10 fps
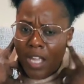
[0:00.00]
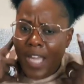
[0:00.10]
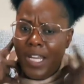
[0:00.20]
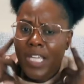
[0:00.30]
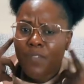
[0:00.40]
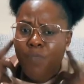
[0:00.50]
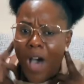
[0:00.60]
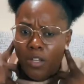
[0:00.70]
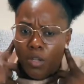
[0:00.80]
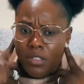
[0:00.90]
And then he
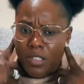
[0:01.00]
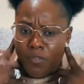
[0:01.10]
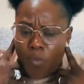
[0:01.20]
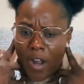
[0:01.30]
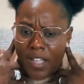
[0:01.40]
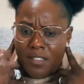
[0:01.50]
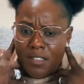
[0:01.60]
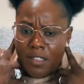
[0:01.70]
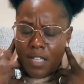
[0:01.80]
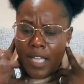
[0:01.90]
followed the voice
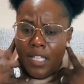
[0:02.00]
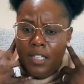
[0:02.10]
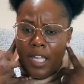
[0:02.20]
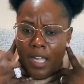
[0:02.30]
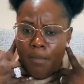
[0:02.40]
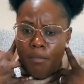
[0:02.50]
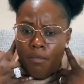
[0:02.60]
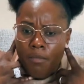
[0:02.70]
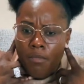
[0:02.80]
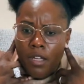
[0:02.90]
and then came
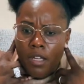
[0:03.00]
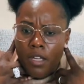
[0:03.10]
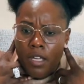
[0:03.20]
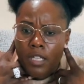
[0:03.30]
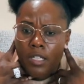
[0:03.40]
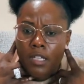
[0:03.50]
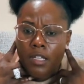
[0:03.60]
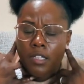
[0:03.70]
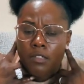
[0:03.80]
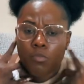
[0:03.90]
and and
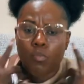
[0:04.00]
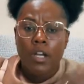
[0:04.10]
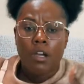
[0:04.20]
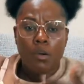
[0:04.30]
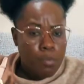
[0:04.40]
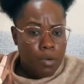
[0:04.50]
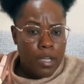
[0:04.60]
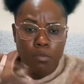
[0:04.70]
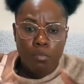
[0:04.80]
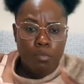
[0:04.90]
and went
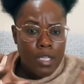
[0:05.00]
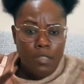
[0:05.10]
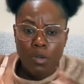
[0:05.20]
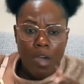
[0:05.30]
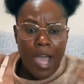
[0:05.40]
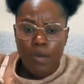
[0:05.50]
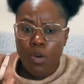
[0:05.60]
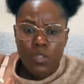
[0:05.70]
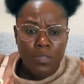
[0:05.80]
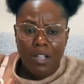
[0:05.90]
and, and you know I had
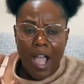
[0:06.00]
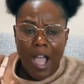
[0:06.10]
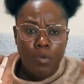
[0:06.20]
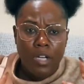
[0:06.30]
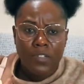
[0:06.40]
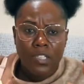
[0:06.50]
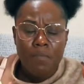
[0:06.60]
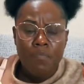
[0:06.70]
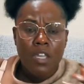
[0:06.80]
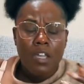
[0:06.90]
words with the guy, whatever.
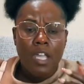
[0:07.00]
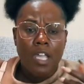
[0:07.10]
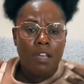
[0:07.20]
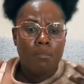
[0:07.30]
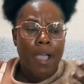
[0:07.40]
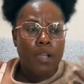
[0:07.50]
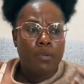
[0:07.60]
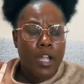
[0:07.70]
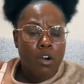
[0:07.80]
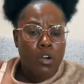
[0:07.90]
And my
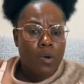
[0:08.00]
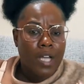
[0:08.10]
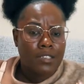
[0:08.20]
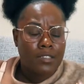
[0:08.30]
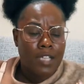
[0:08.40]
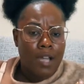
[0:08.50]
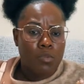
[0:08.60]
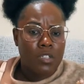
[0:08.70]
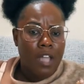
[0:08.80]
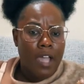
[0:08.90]
great uncle at the
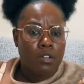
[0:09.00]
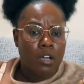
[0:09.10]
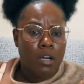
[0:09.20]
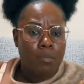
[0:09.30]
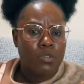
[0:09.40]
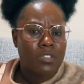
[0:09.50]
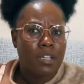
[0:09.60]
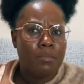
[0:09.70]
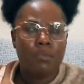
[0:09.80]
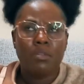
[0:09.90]
time was like, um, I would
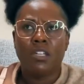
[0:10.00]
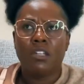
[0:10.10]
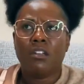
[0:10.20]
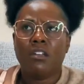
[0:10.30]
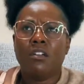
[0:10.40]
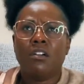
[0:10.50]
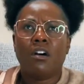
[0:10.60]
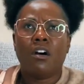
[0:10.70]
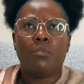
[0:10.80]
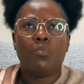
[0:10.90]
say maybe
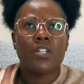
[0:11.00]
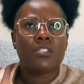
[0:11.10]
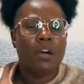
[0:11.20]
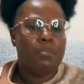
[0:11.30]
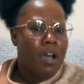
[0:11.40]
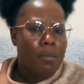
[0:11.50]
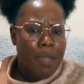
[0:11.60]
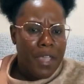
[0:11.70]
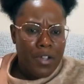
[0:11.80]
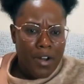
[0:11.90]
um what's a
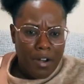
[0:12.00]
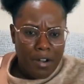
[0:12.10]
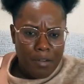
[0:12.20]
mayor,